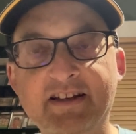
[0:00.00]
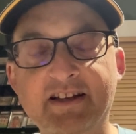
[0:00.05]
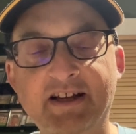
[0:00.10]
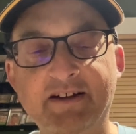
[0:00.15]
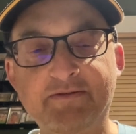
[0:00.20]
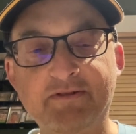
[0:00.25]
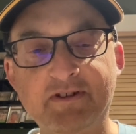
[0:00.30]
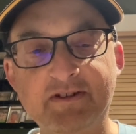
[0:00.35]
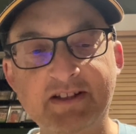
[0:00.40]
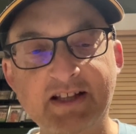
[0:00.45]

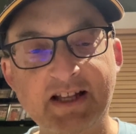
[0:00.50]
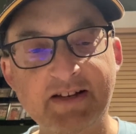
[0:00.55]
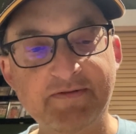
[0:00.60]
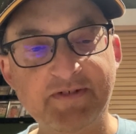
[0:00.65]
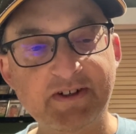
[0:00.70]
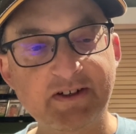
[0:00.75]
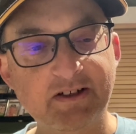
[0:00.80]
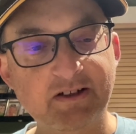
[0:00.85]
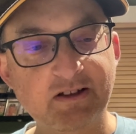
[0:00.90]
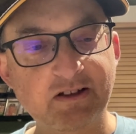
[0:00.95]
I've looked at it
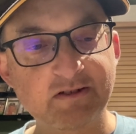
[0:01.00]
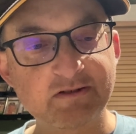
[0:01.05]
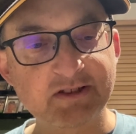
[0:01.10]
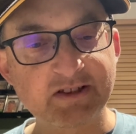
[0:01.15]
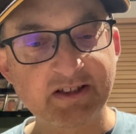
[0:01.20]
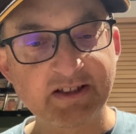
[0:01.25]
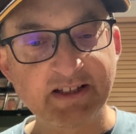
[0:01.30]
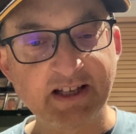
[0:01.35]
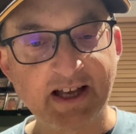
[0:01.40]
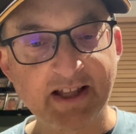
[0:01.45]
very
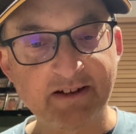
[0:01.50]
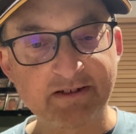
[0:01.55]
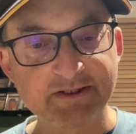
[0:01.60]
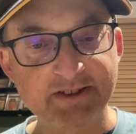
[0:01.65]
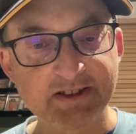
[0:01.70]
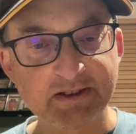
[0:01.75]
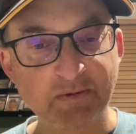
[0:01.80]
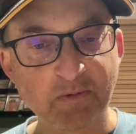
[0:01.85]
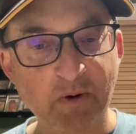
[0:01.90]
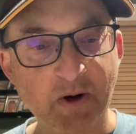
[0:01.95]
closely. I don't
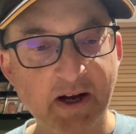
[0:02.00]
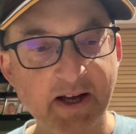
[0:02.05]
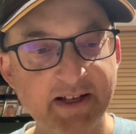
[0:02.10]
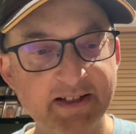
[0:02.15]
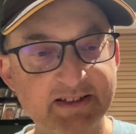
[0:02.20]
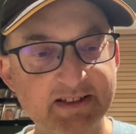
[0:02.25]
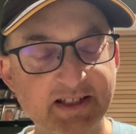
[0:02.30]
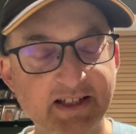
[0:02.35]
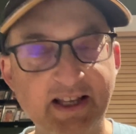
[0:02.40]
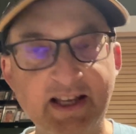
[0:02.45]
see why
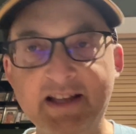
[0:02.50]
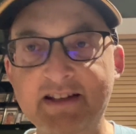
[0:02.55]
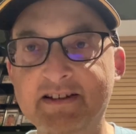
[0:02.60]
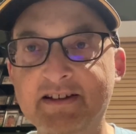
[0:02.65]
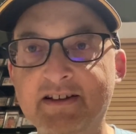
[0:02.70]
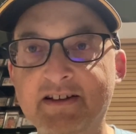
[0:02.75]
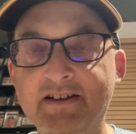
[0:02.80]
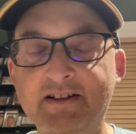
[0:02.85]
it's an 8,